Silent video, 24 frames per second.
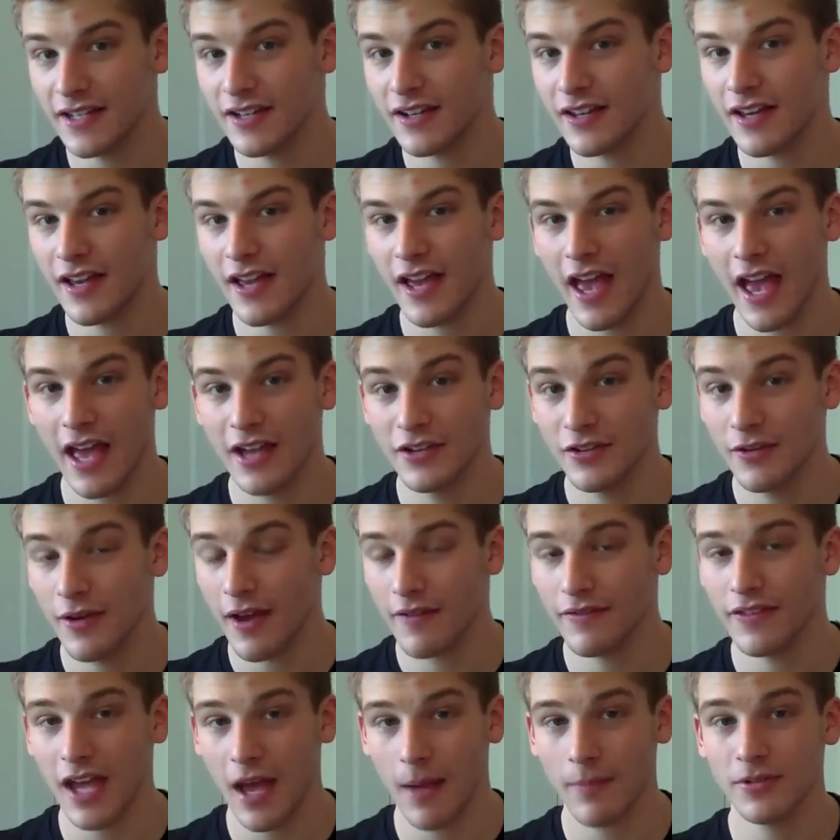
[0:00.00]
it, and you
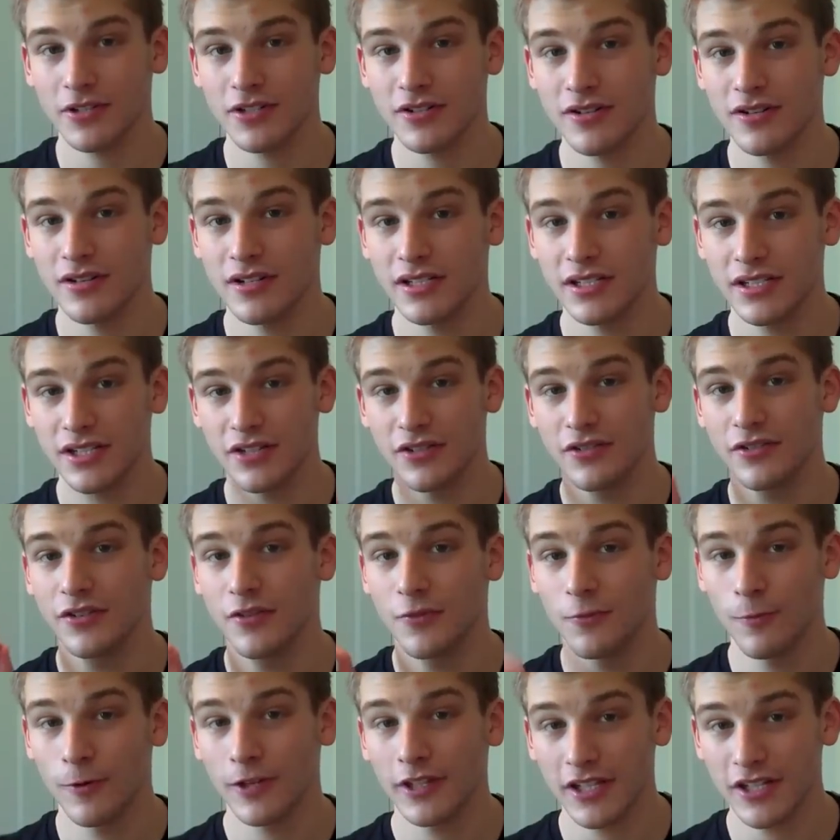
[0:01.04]
have the opportunity to,
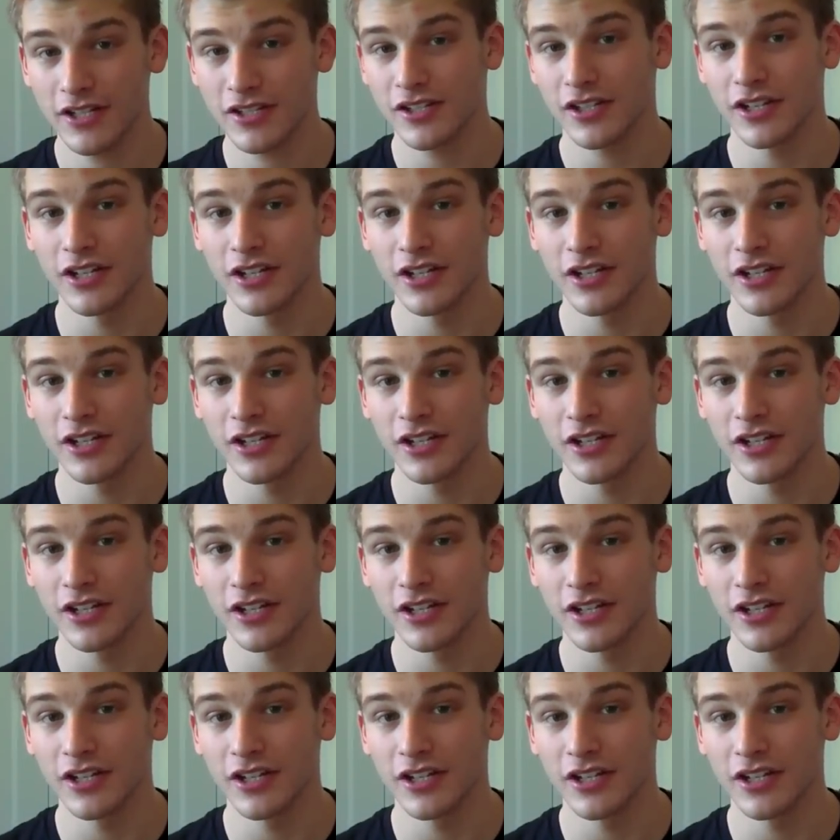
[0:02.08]
you really